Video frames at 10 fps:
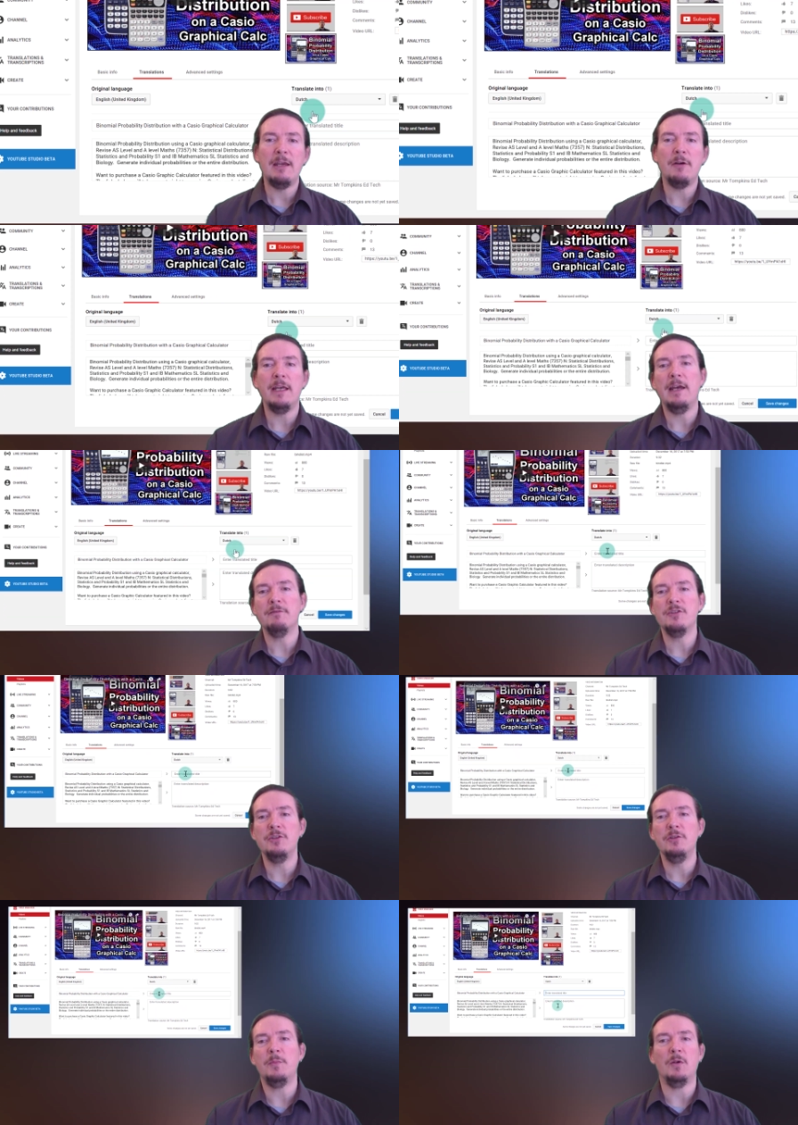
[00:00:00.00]
now I have
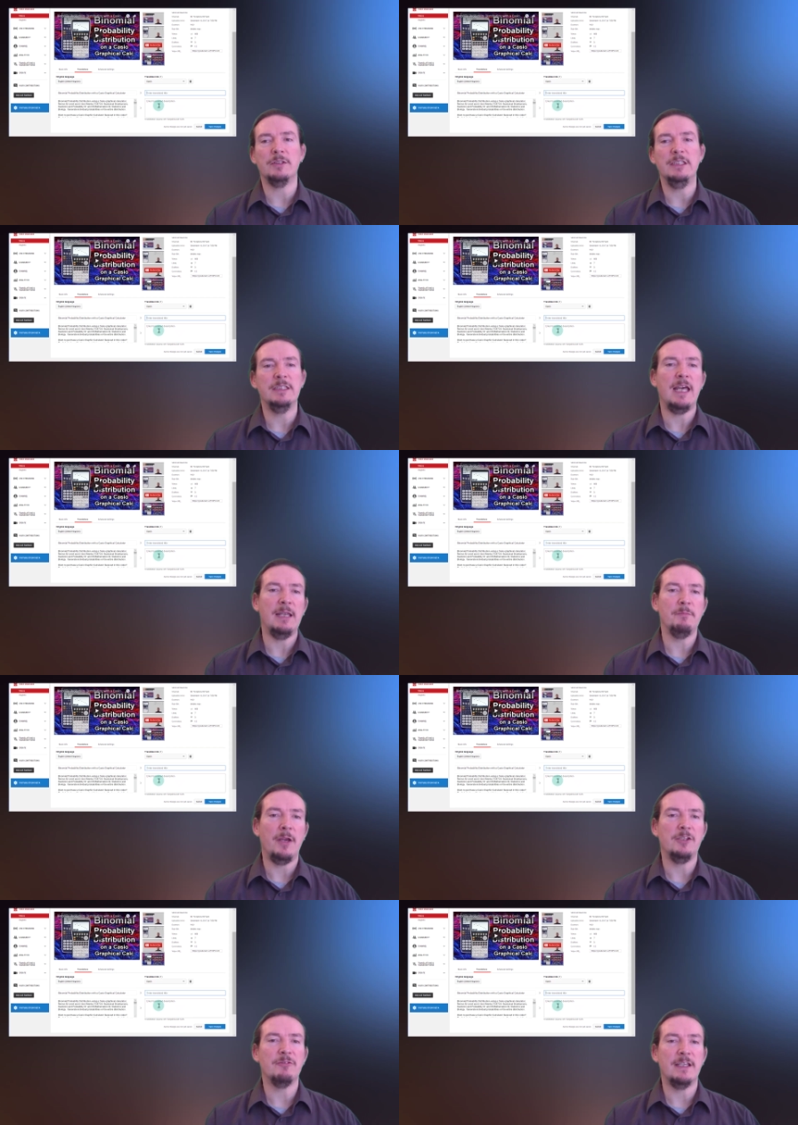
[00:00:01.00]
two boxes to add
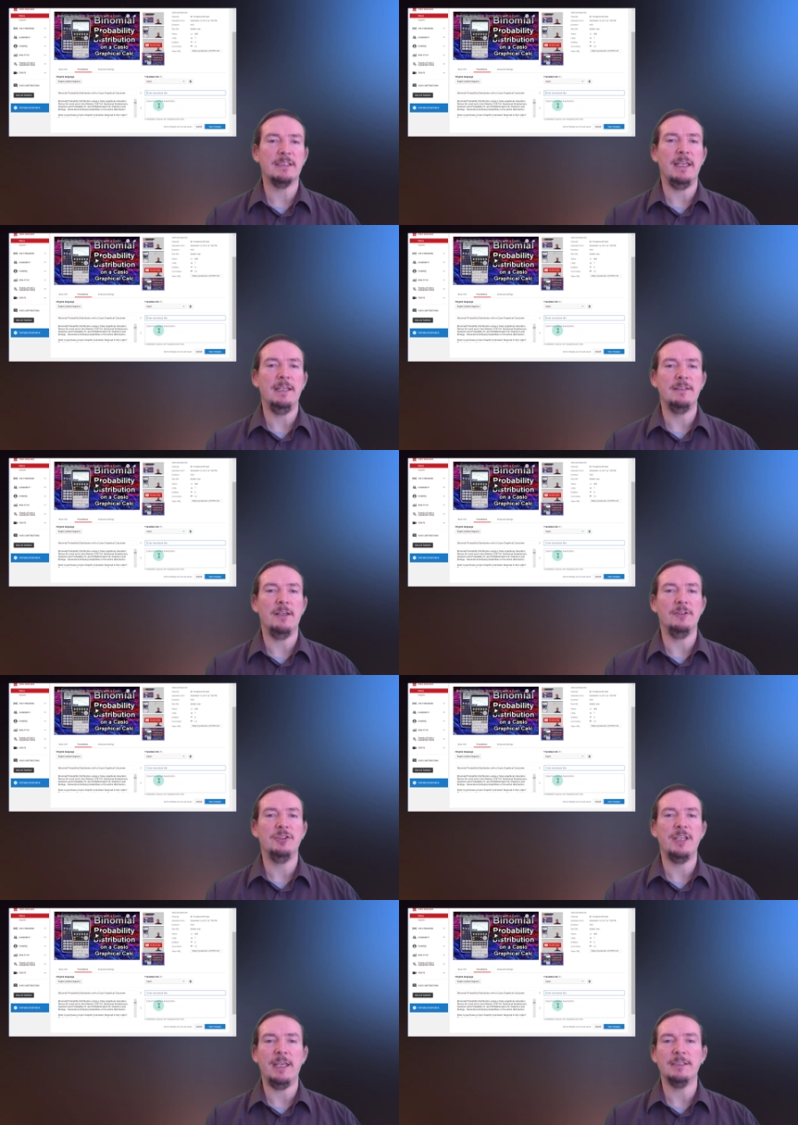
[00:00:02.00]
my translated
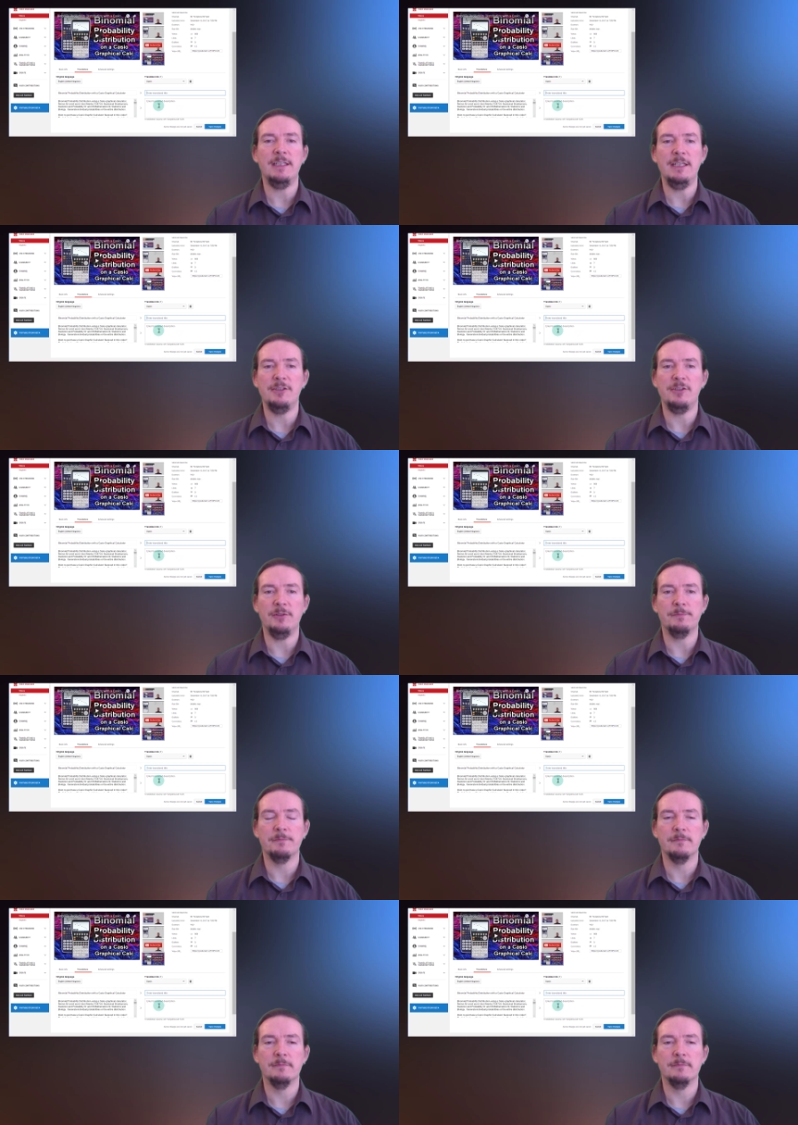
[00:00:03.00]
Dutch text into.